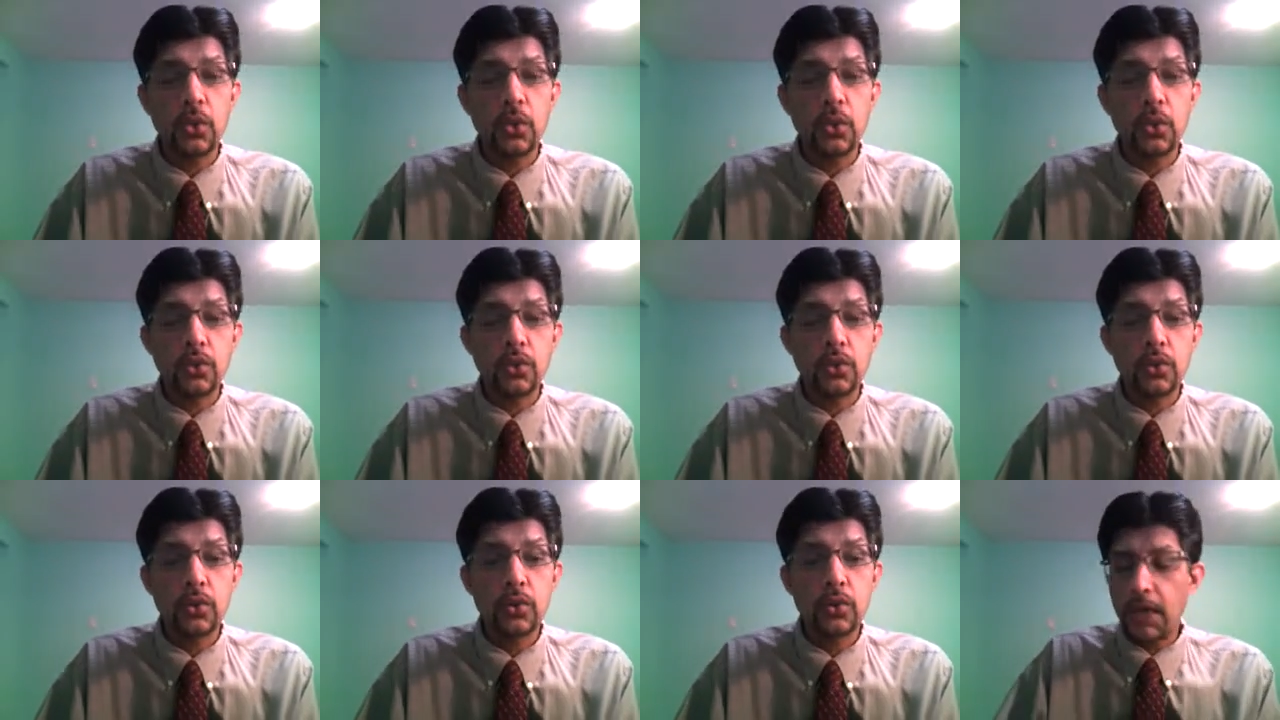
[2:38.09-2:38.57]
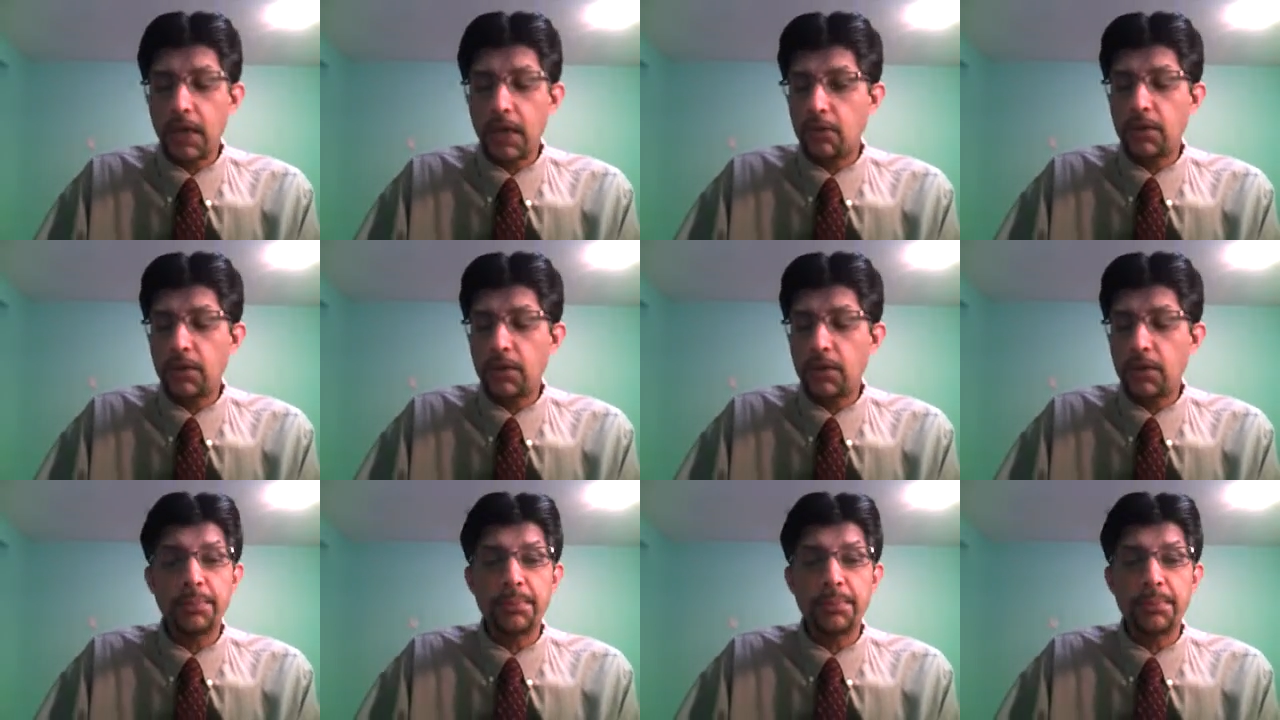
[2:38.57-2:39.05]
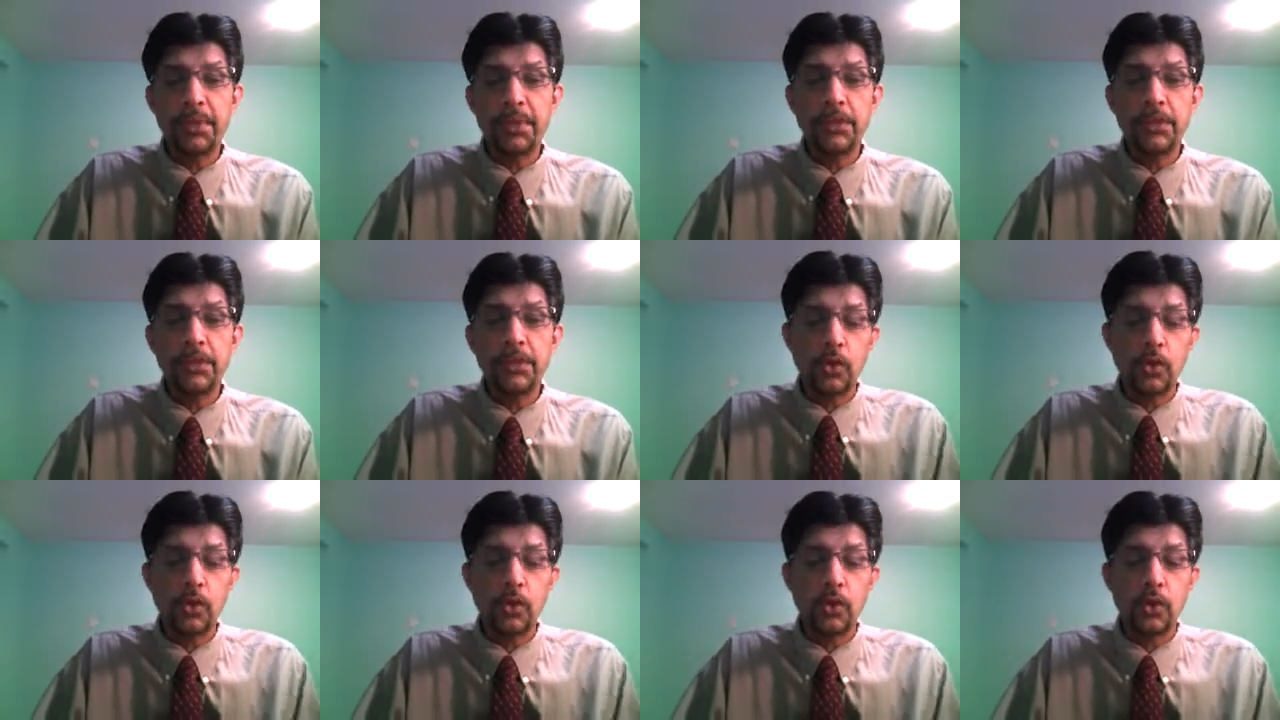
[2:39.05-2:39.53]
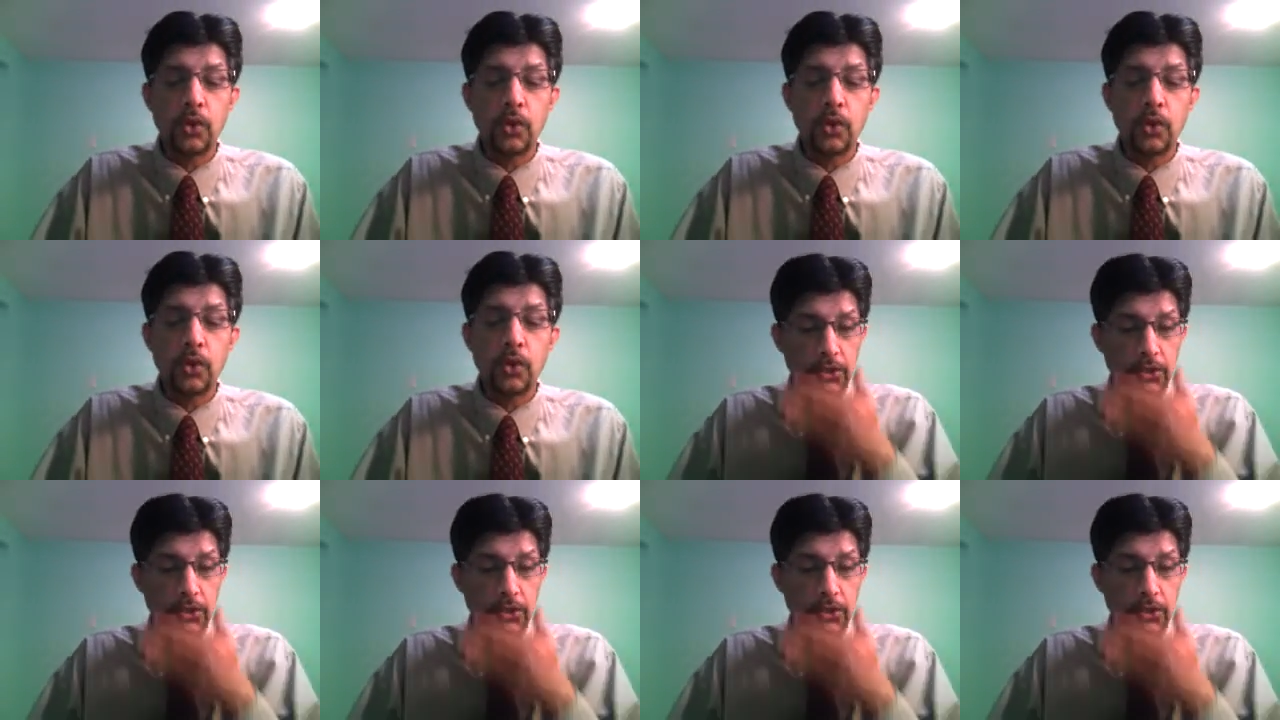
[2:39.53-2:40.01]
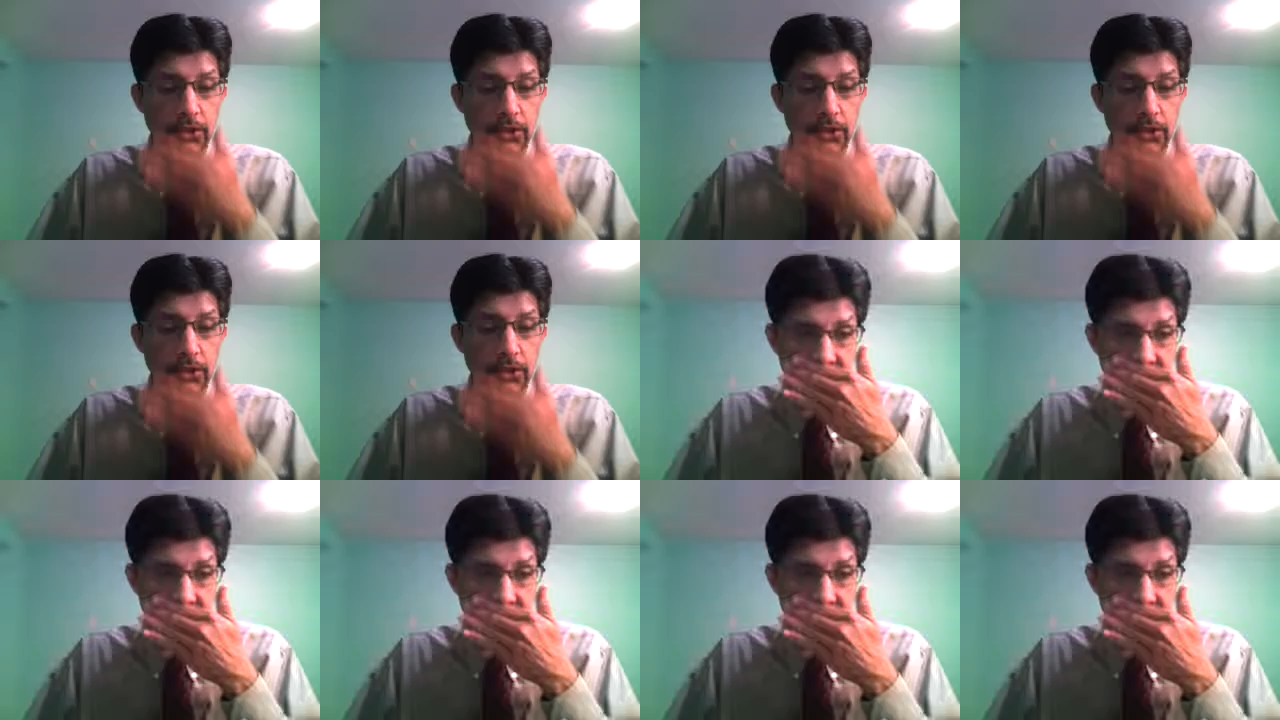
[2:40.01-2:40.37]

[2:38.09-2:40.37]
who gave company to Roston Chase.